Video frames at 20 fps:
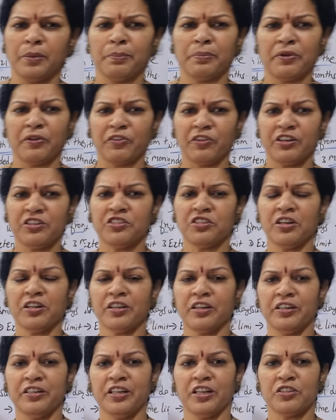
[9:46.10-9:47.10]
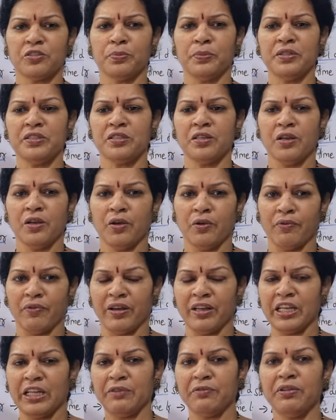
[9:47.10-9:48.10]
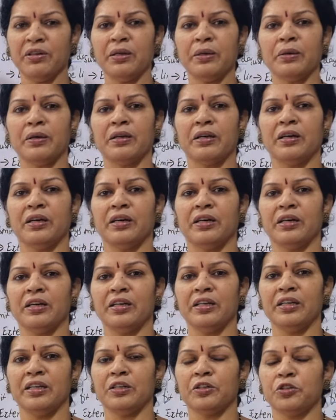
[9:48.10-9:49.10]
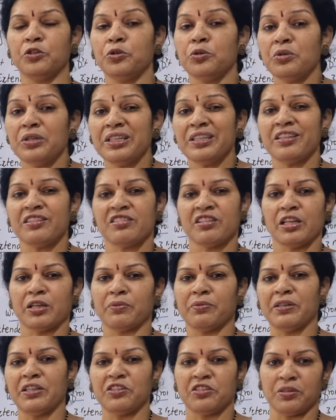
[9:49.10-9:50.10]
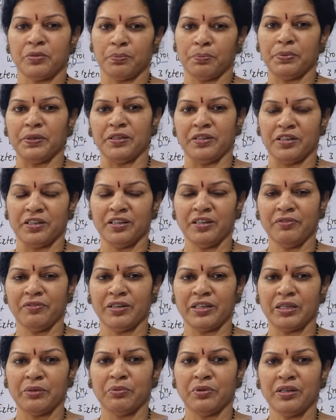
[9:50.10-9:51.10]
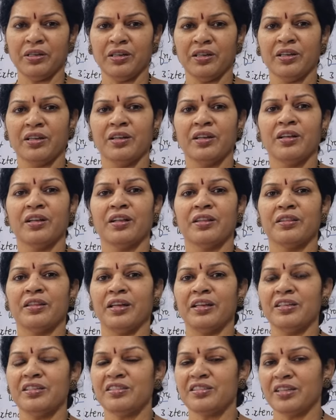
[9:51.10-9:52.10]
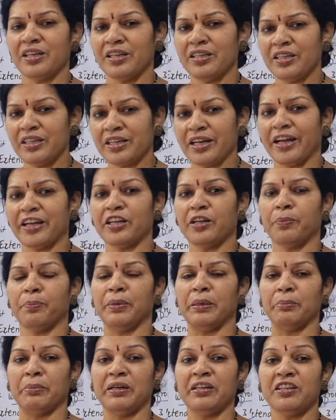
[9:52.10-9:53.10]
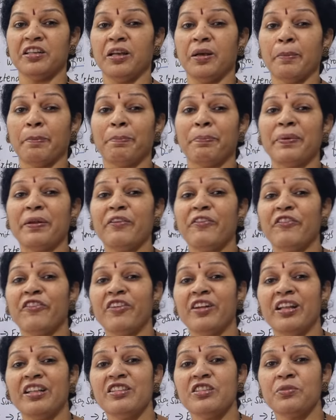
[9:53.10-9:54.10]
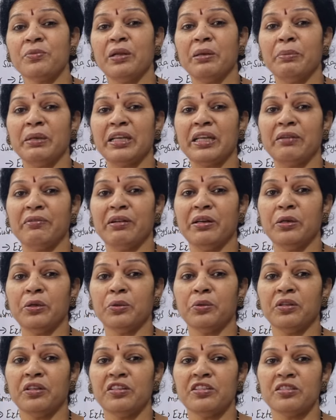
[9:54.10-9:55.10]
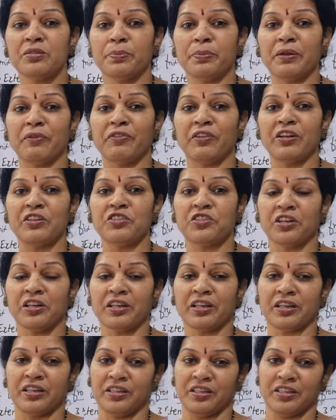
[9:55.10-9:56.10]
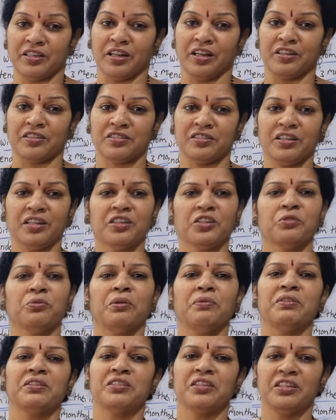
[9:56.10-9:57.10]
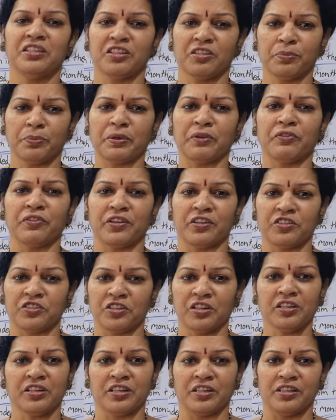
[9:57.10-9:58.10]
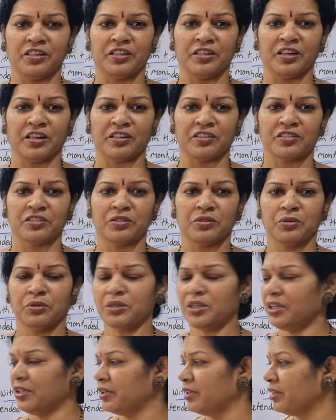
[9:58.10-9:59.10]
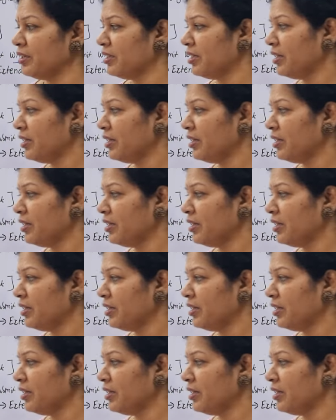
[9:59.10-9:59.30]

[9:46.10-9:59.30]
Preferential creditors means whenever during this liquidation period, whenever there is any kind of payment, preference will be given to this preferential creditors. That is why we say it as a preferential creditors. Okay.